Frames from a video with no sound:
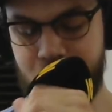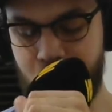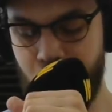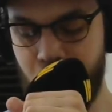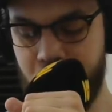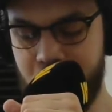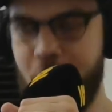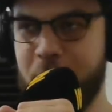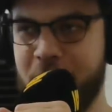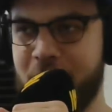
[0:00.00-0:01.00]
or
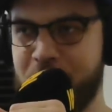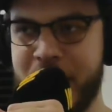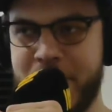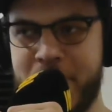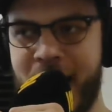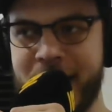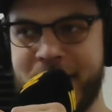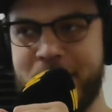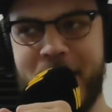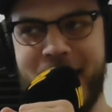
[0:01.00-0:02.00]
All We Love, We Leave
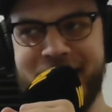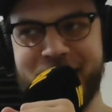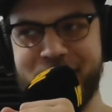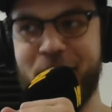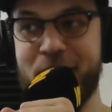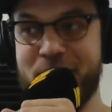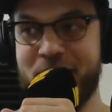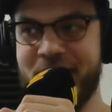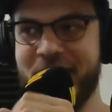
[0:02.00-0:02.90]
Behind by Converge,